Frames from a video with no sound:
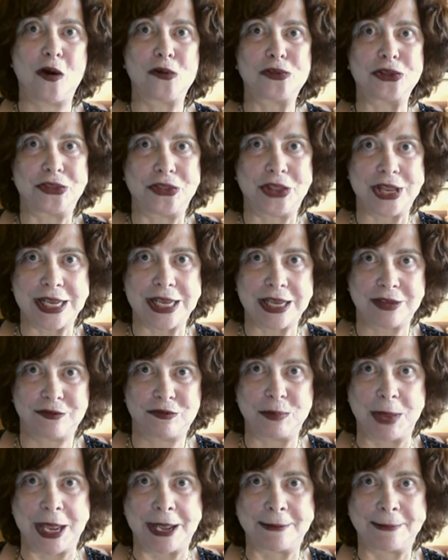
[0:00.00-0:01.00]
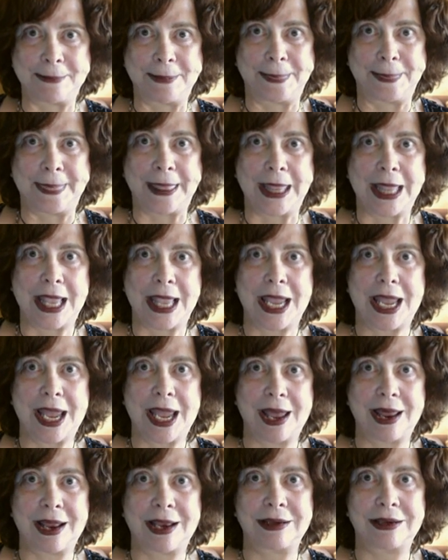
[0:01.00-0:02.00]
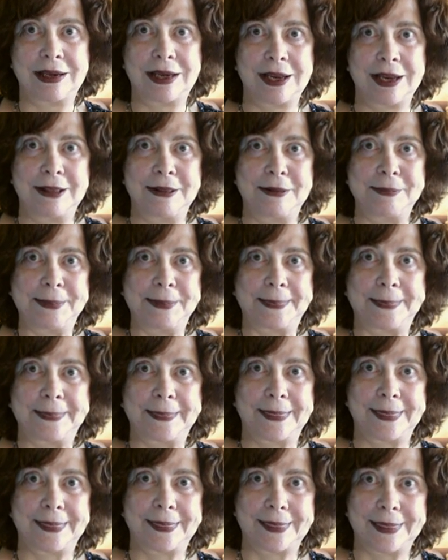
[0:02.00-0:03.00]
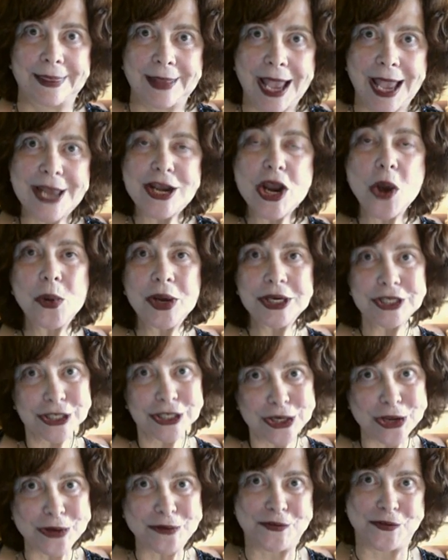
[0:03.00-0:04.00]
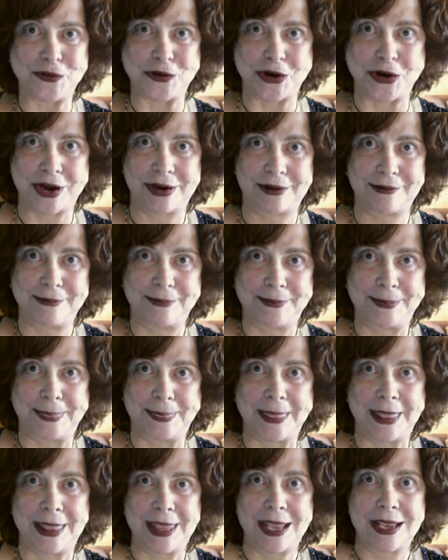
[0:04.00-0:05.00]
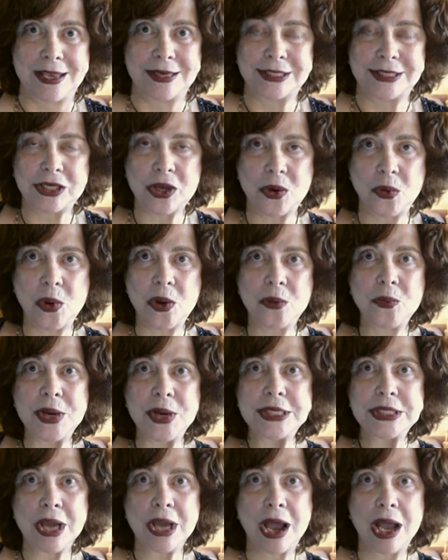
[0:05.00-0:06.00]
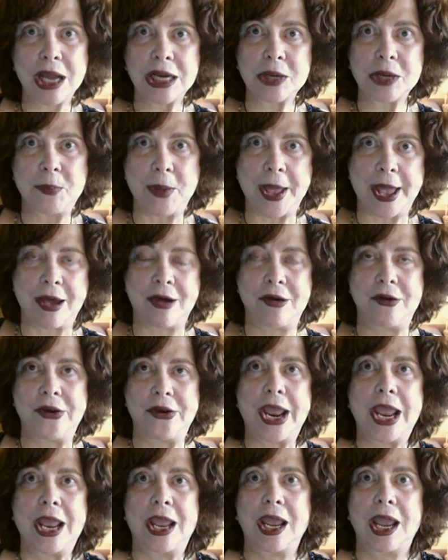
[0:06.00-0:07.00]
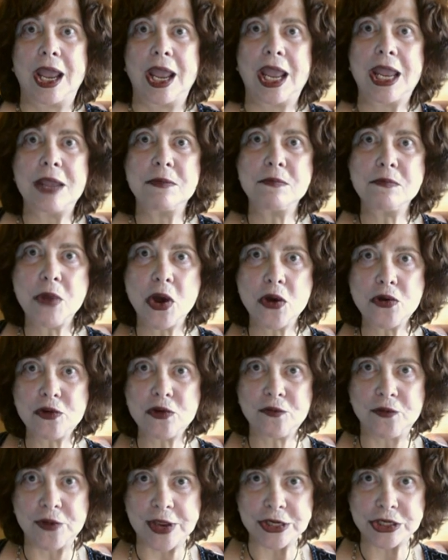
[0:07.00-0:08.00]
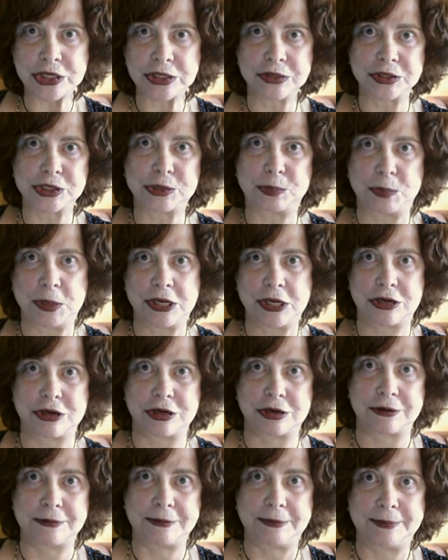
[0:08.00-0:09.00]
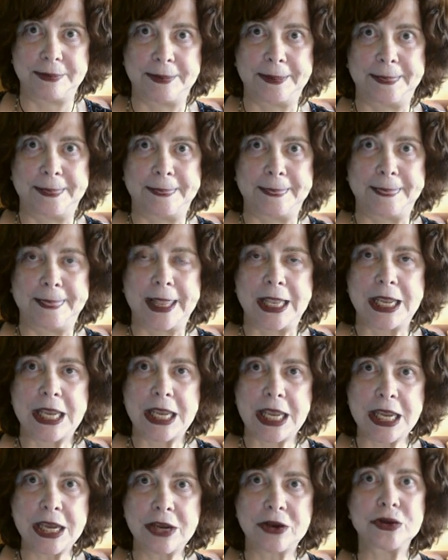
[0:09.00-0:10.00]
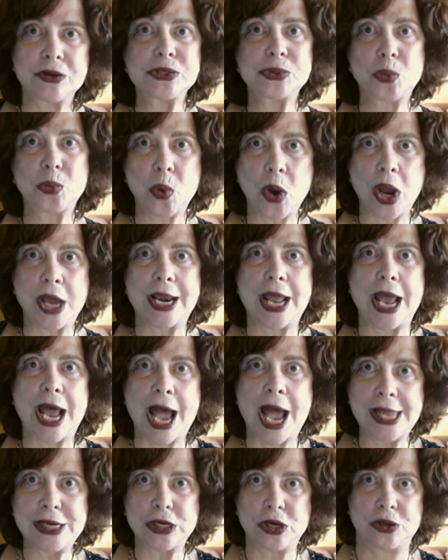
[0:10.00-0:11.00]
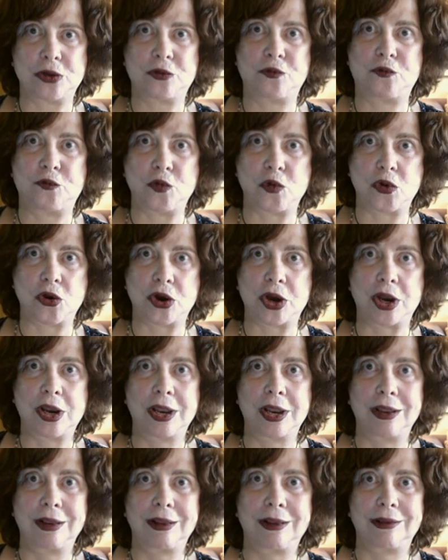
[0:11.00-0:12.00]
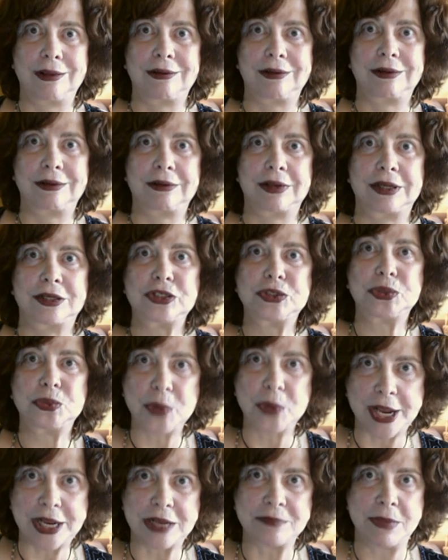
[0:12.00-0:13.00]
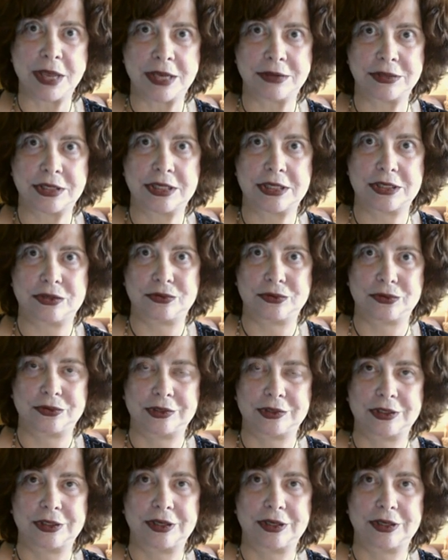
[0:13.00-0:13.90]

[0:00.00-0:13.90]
all that they give me. And I know what to look for. So when we talk about a motivational speaker, here's what I look for to recommend to you.